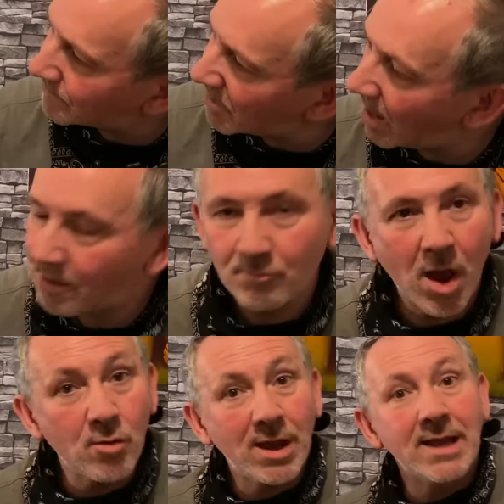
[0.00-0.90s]
yeah,
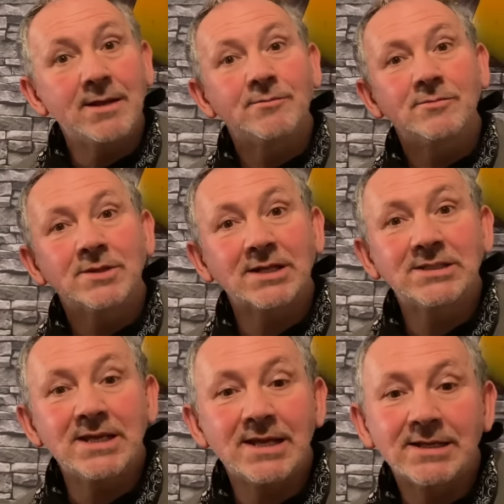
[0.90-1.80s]
okay,
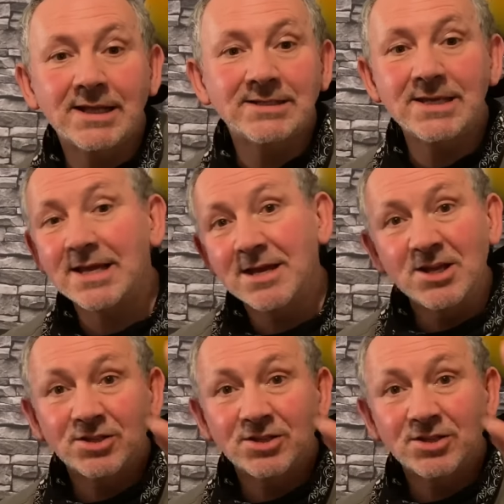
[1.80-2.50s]
that's it, that's it.